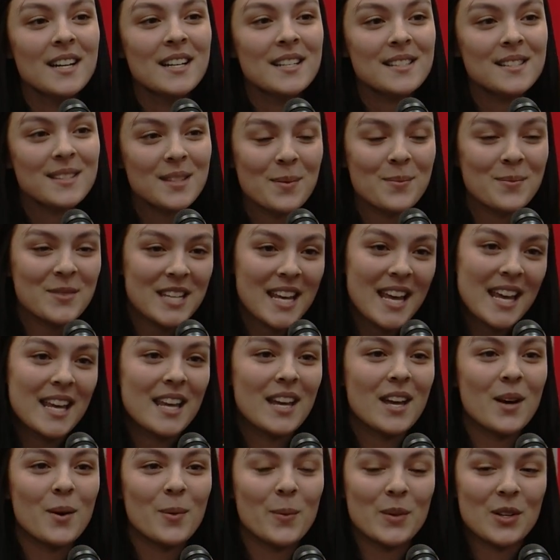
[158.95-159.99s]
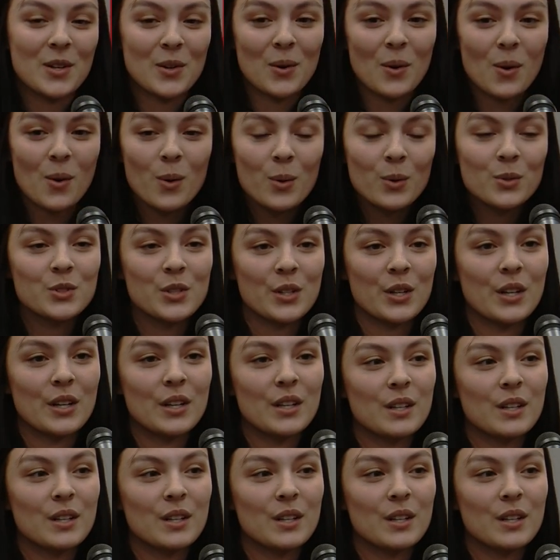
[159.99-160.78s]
Someday, when you're older,